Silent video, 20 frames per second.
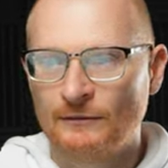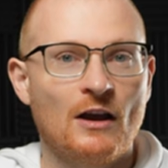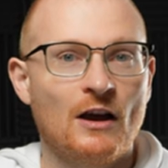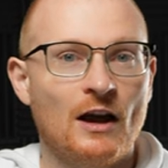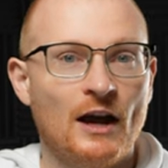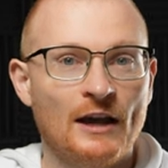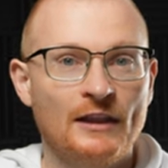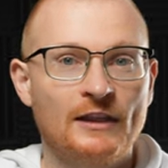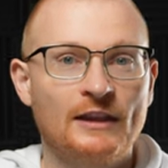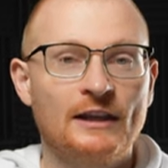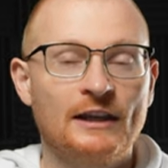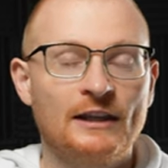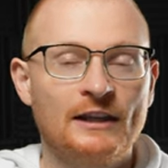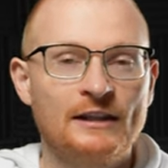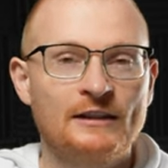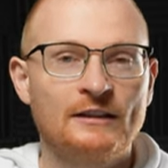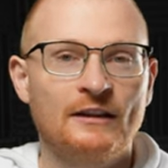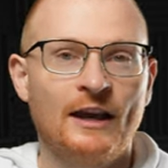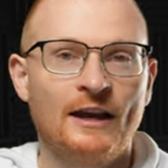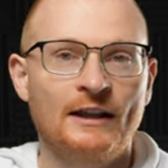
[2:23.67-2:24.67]
I think it is
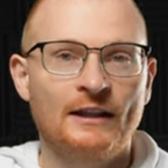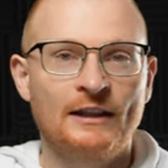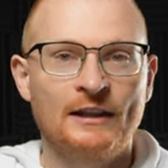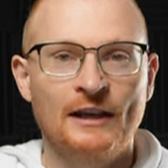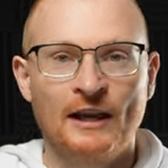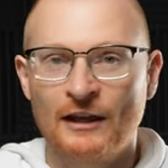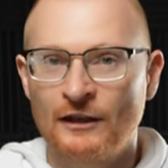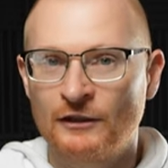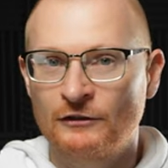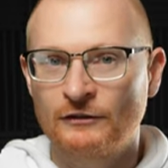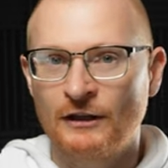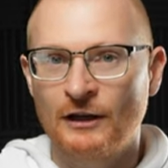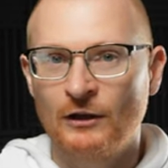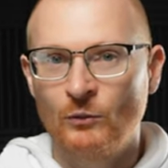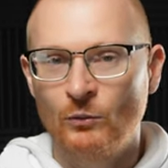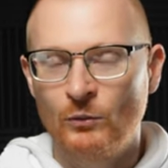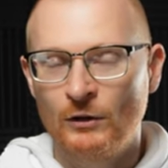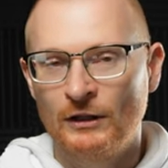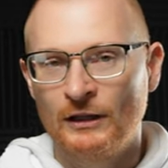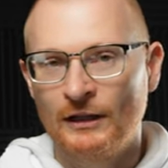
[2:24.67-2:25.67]
likely that Israel
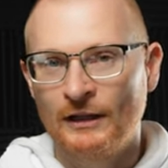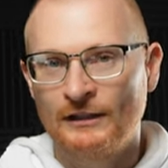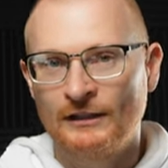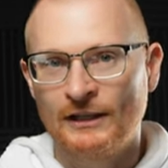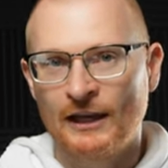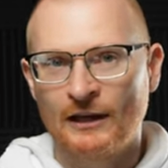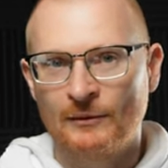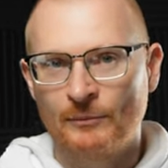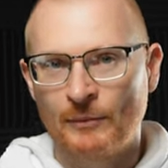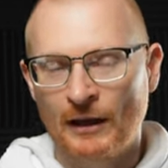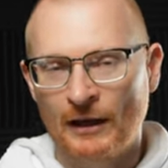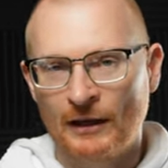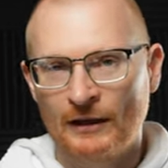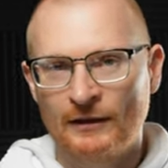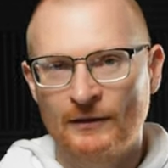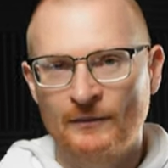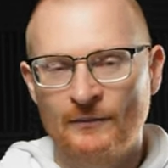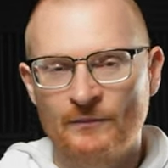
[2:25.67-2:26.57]
will attack back.